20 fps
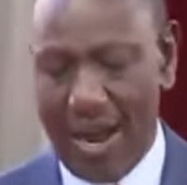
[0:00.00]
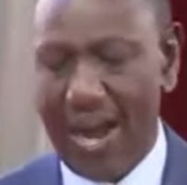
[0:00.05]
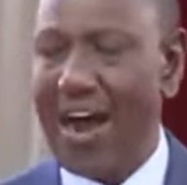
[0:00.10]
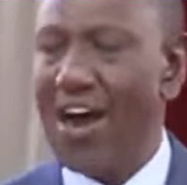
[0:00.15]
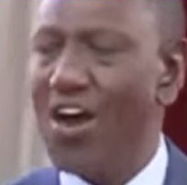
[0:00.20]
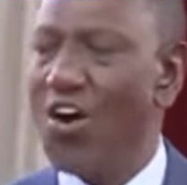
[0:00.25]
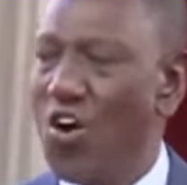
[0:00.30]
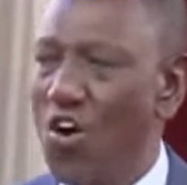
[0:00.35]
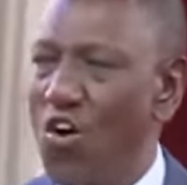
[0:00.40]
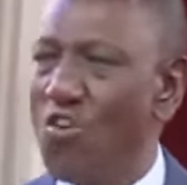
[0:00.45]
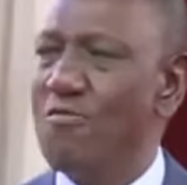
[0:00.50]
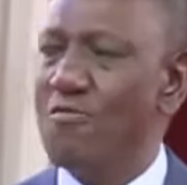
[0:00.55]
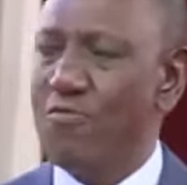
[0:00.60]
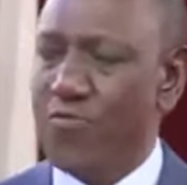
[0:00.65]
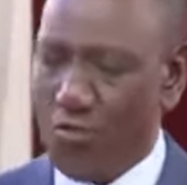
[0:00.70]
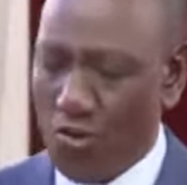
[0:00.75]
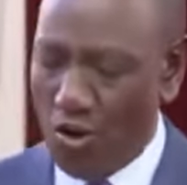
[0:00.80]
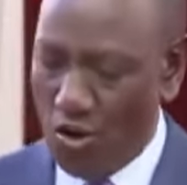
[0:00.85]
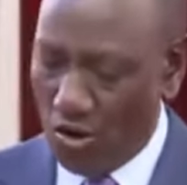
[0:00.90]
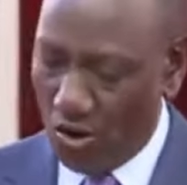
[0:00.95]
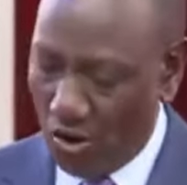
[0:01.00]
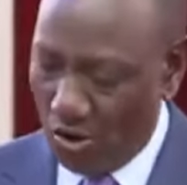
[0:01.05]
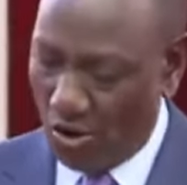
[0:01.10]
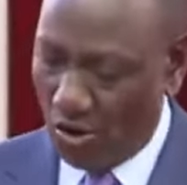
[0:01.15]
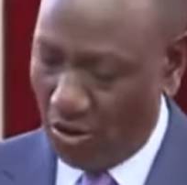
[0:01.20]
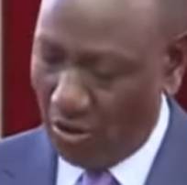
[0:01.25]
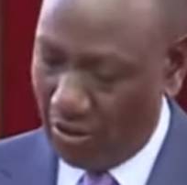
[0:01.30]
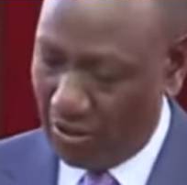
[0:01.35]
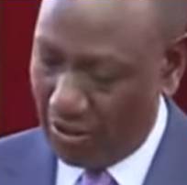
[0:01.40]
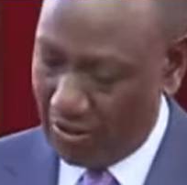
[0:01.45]
a home for
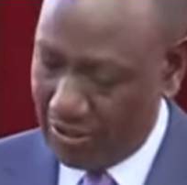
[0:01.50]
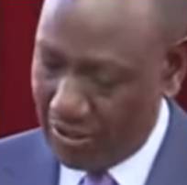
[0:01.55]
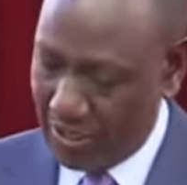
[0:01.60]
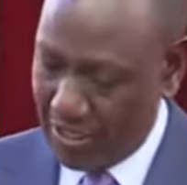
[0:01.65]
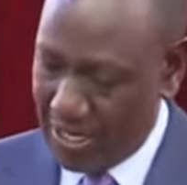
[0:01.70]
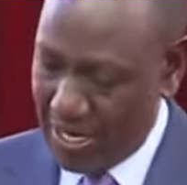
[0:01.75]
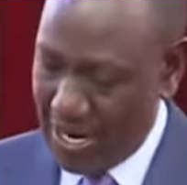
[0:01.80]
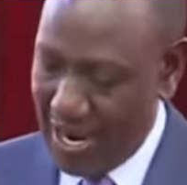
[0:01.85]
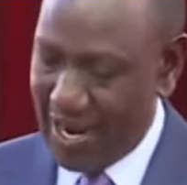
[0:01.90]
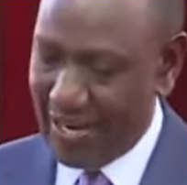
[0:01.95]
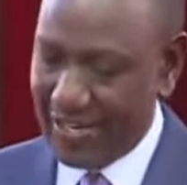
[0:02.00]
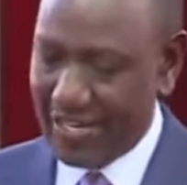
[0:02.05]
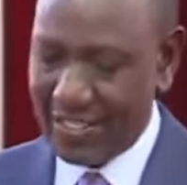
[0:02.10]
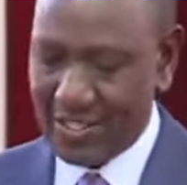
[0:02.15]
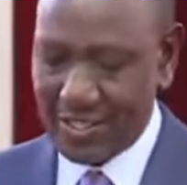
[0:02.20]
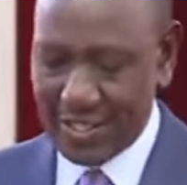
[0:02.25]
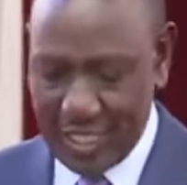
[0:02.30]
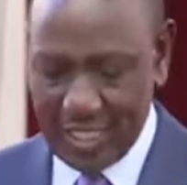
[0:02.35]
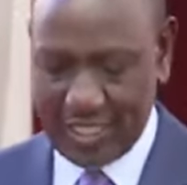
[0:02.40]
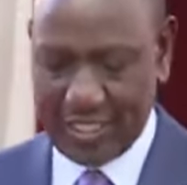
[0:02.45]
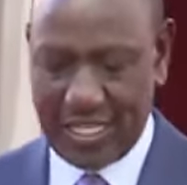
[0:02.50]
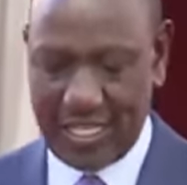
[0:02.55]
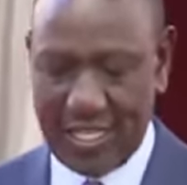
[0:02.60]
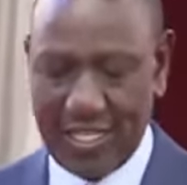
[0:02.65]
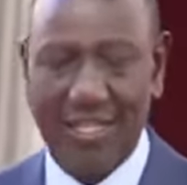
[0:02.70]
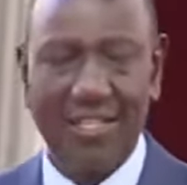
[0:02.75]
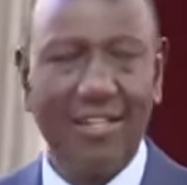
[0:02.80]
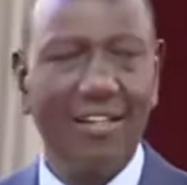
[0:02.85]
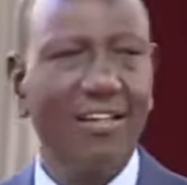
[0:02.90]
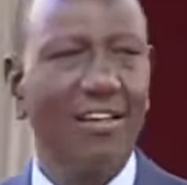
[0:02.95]
all, and a
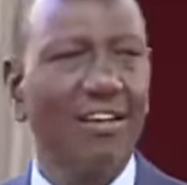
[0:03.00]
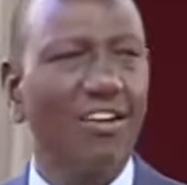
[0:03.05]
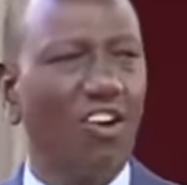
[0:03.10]
city